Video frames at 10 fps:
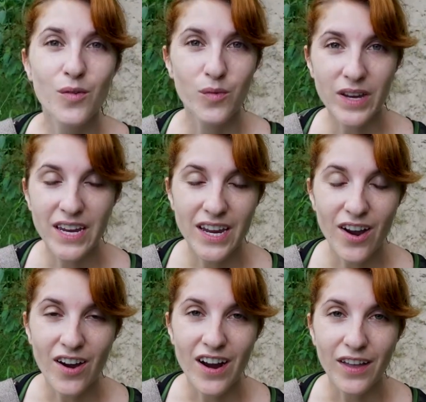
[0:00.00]
We
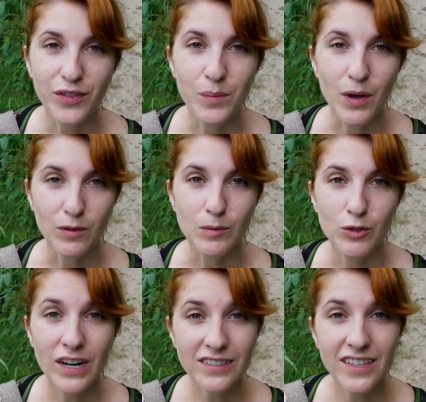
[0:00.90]
are at the ballroom
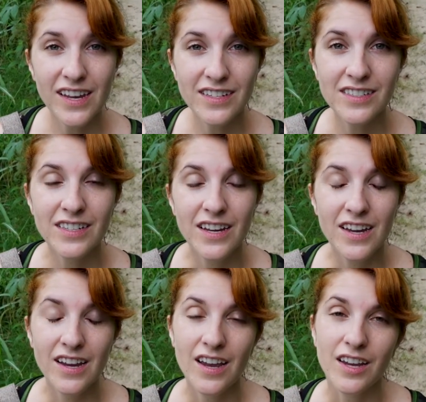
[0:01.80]
track site.
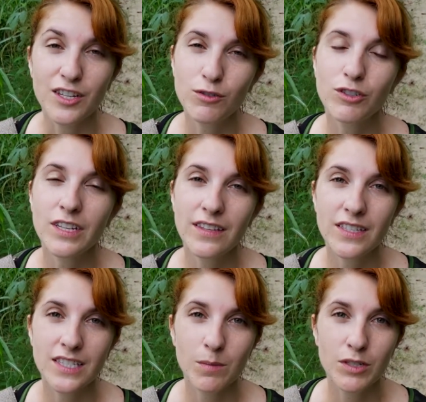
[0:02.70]
Usually in the
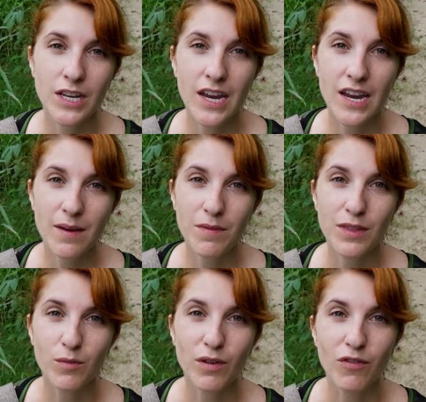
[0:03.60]
summertime,
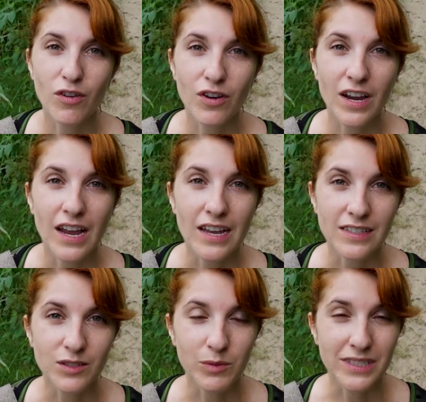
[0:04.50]
the river
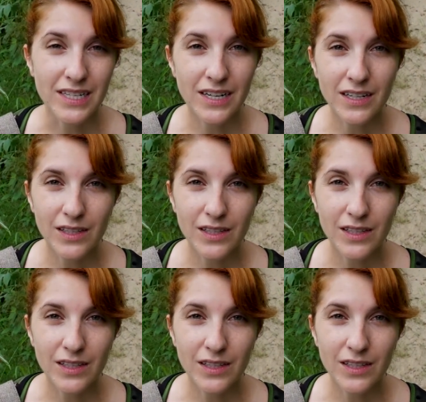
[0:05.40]
has receded a